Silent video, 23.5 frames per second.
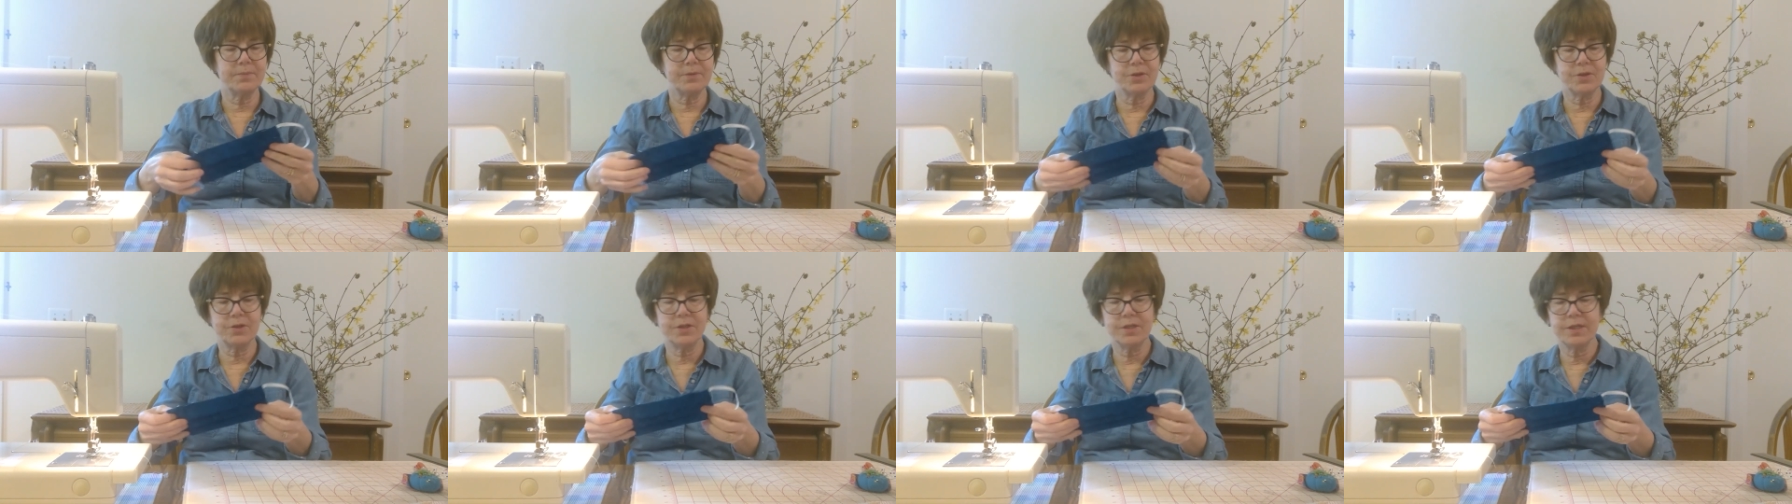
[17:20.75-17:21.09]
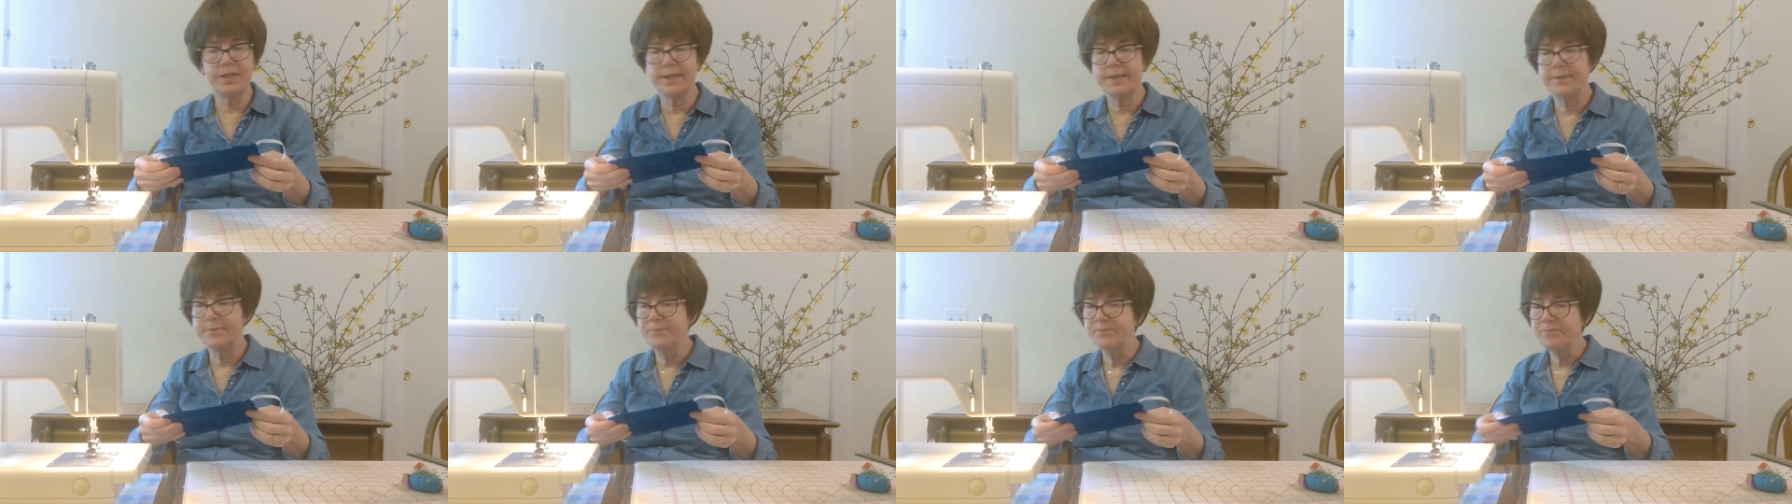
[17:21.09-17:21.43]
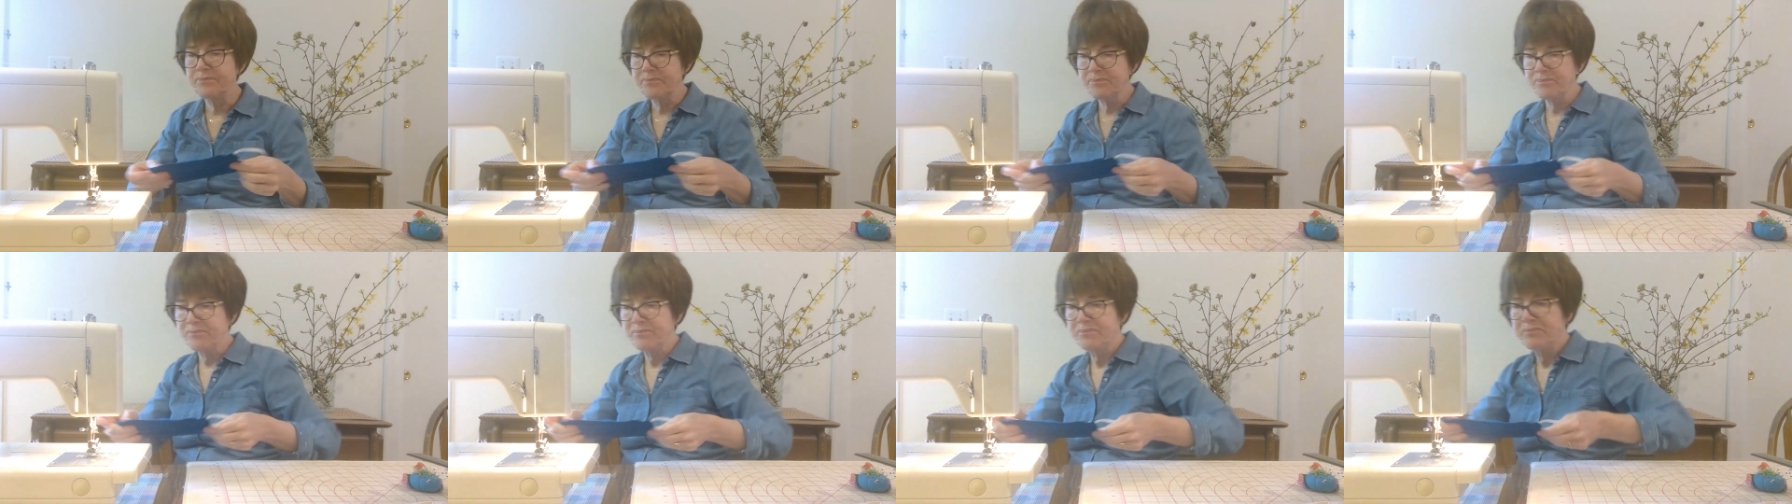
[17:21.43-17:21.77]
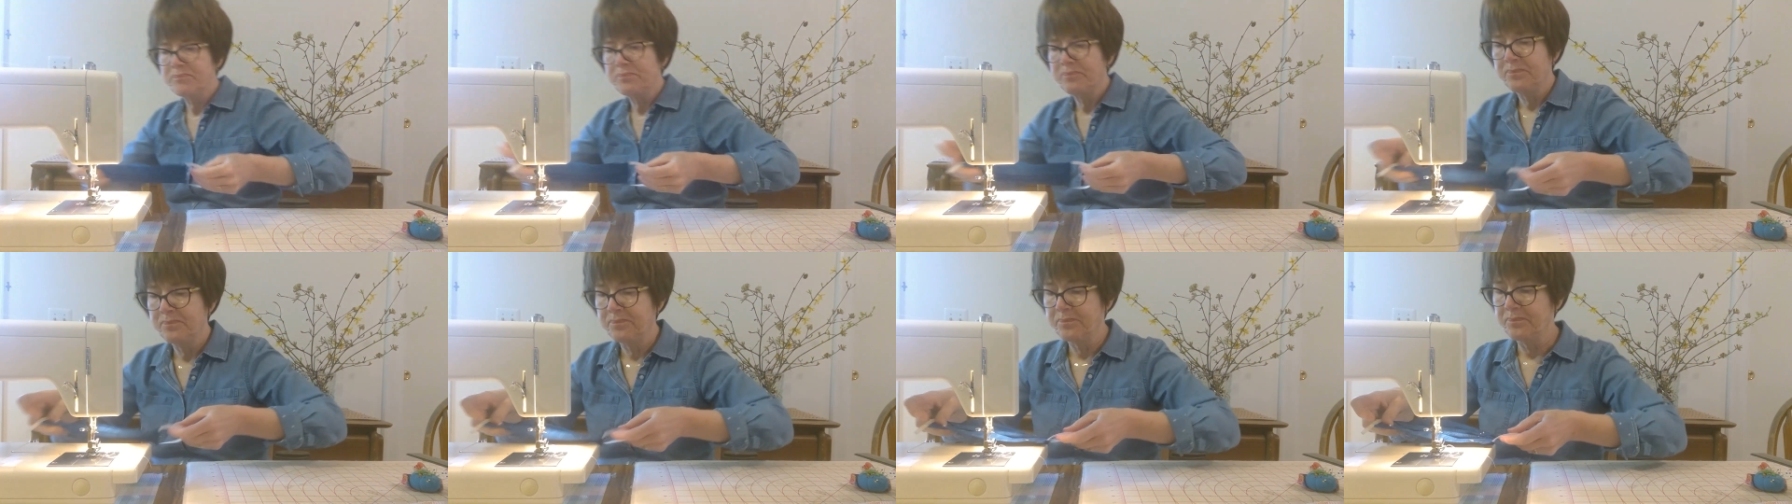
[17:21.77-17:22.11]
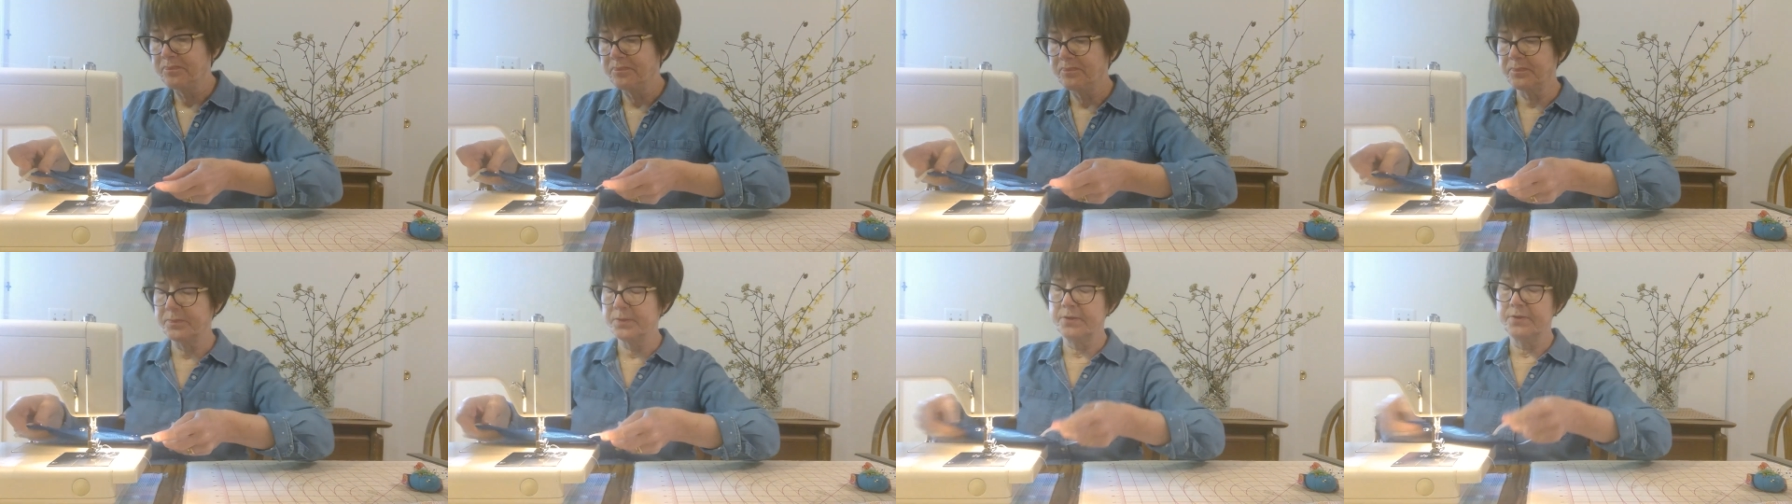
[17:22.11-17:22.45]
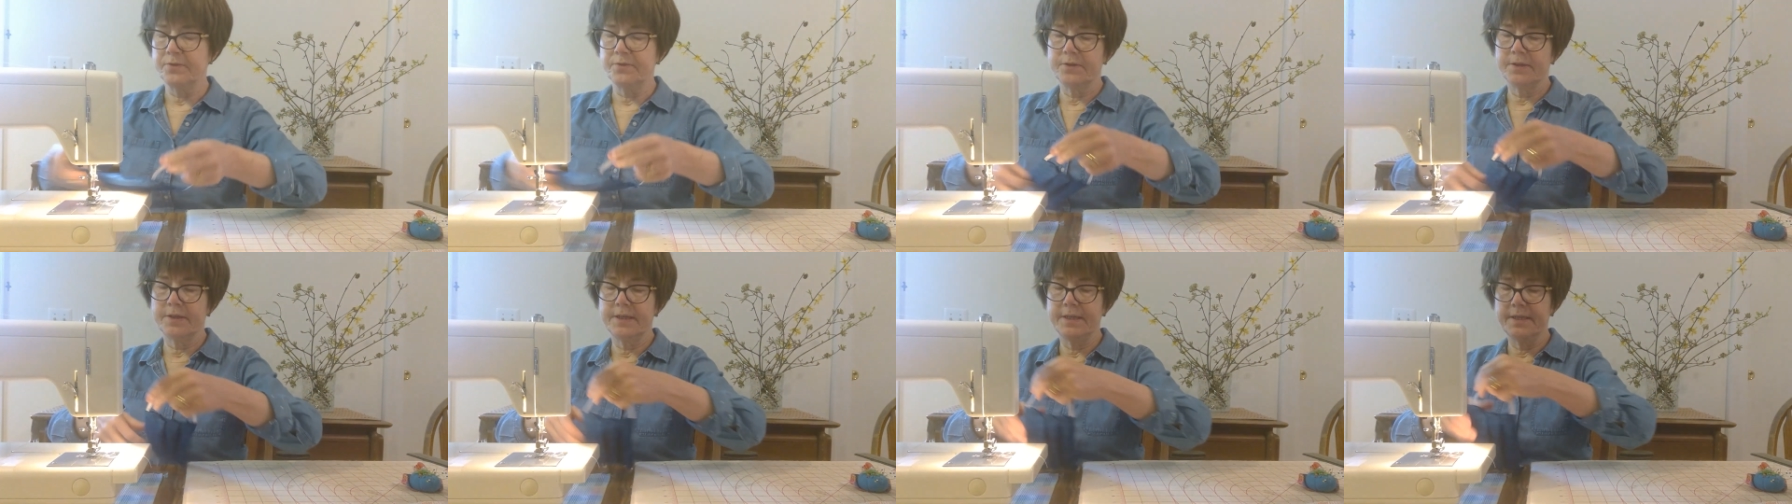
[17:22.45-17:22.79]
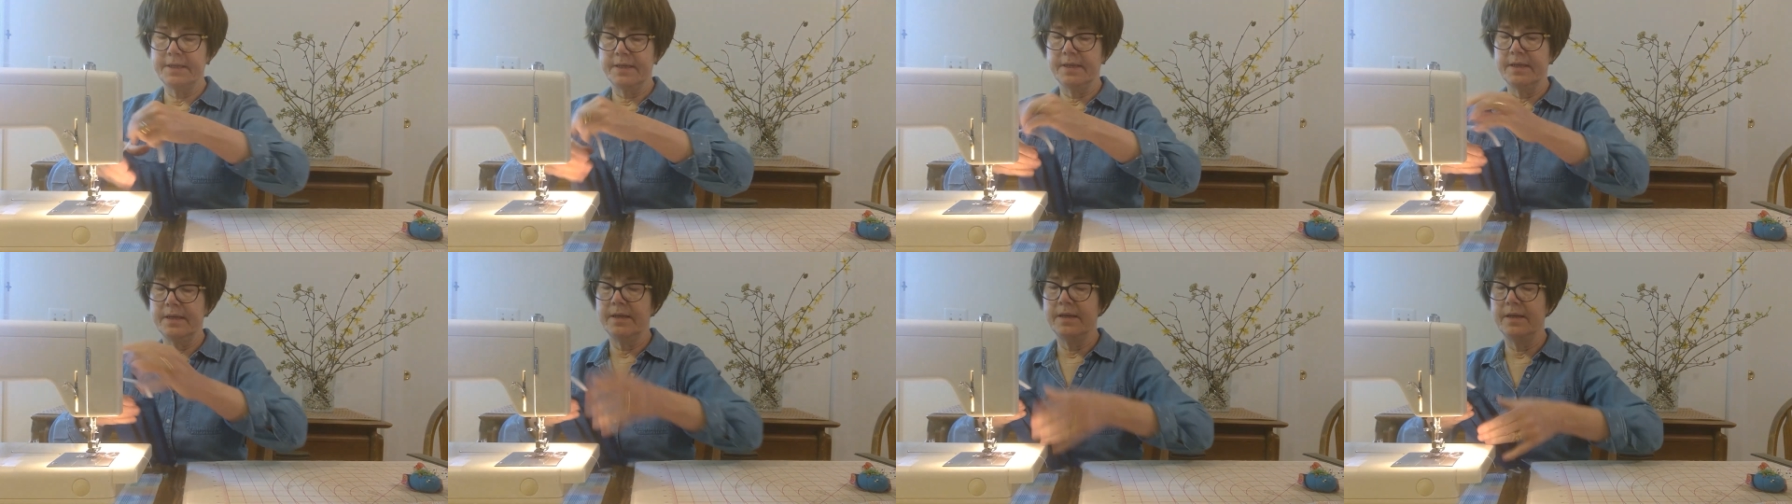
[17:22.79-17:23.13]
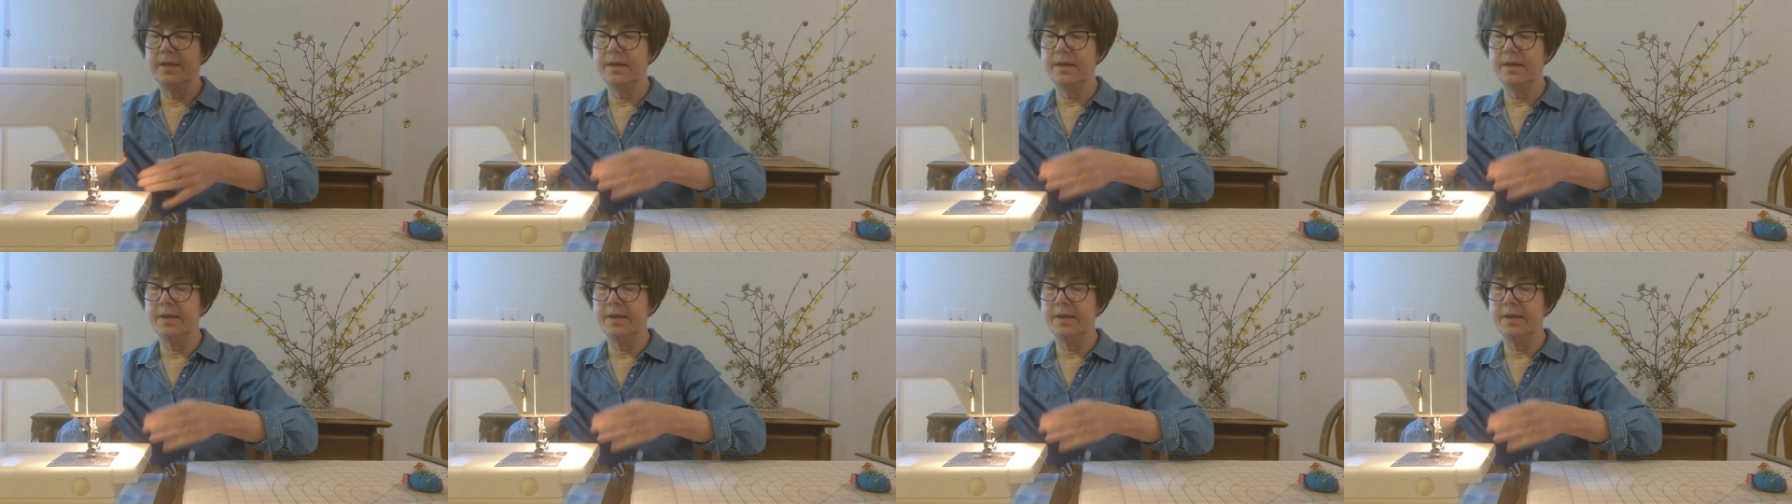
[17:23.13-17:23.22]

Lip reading: machine, all right?